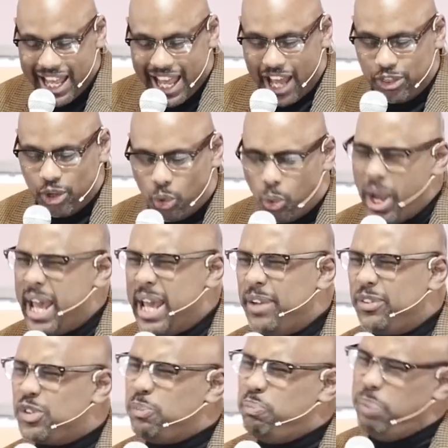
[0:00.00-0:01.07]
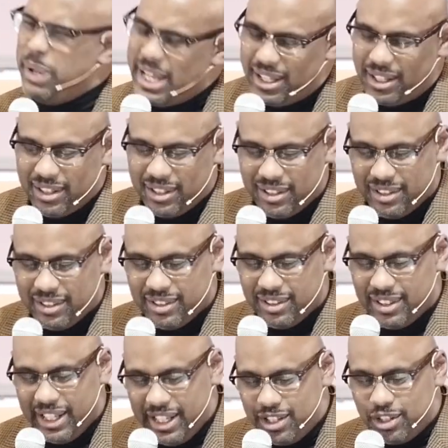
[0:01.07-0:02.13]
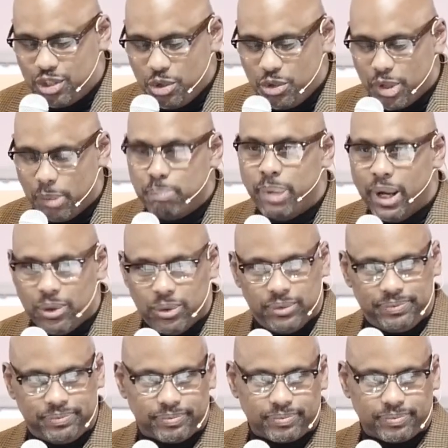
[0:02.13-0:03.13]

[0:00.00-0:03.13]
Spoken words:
and the waves beat into the boat.